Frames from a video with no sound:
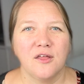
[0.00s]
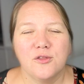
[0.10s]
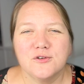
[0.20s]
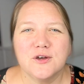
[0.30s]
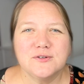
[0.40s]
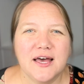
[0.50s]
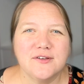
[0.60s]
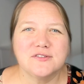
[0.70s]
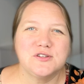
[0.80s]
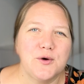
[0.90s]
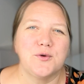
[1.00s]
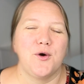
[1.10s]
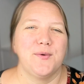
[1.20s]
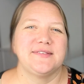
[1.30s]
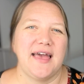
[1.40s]
Those hotels don't
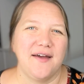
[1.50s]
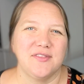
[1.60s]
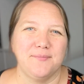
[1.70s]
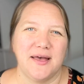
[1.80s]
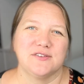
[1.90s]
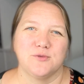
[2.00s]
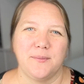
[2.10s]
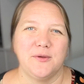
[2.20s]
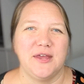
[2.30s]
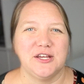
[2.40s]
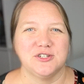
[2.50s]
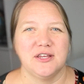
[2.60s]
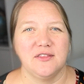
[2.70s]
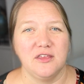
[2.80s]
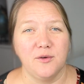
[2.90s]
always have the best reputation
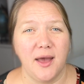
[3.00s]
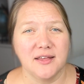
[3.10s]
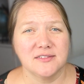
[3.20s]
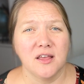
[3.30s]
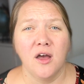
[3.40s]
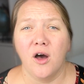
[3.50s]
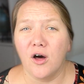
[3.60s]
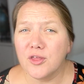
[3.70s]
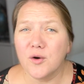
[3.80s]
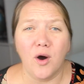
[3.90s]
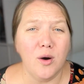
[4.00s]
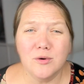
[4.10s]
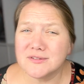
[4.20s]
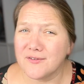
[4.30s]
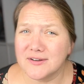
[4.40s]
in the US, although
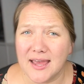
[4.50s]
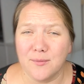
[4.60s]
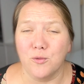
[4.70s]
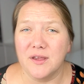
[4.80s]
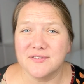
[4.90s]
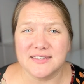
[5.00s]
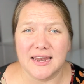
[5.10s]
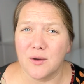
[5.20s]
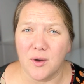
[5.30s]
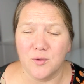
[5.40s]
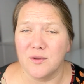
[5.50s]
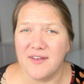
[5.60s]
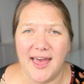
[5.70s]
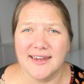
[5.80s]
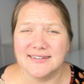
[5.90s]
almost every time we've stayed at one, we've
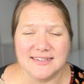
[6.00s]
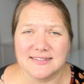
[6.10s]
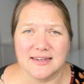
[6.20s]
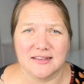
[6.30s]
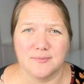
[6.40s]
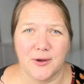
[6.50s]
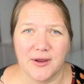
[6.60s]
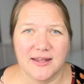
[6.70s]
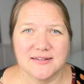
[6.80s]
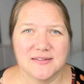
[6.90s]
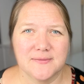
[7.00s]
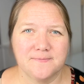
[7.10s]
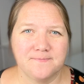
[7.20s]
had a decent experience.